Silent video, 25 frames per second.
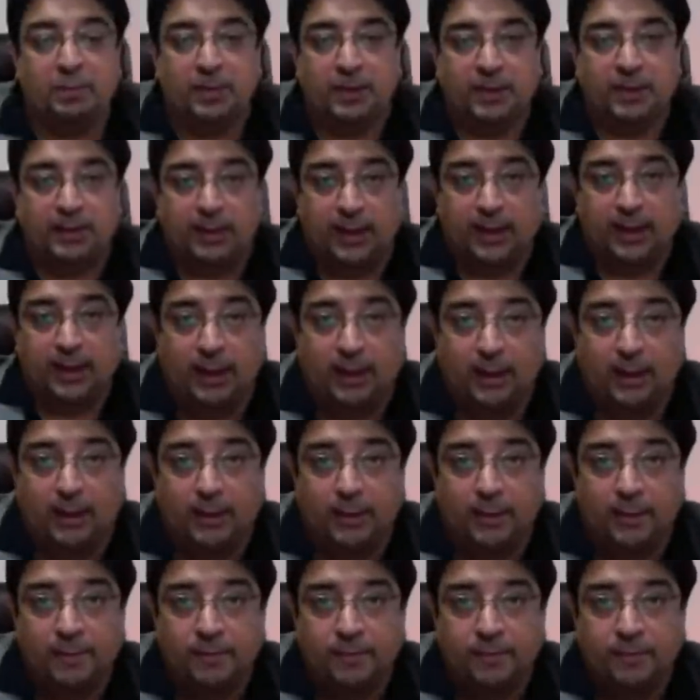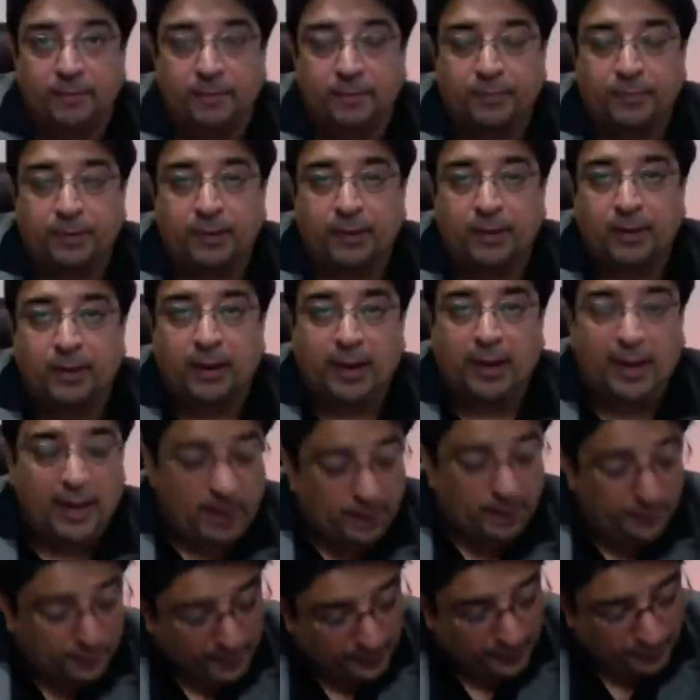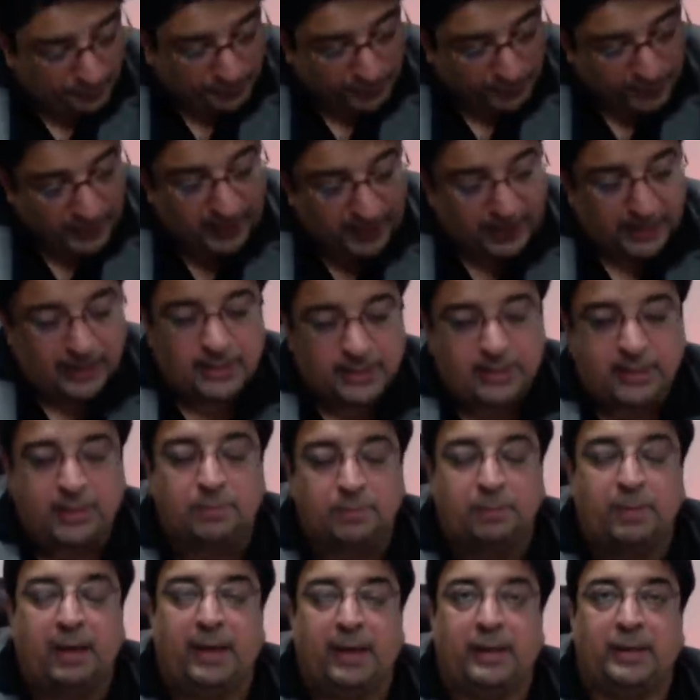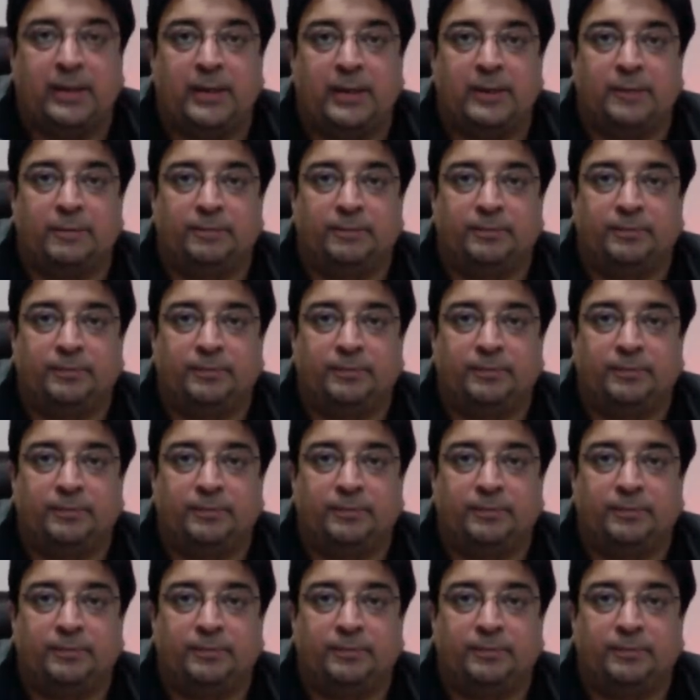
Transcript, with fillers: mistake every freelancer makes.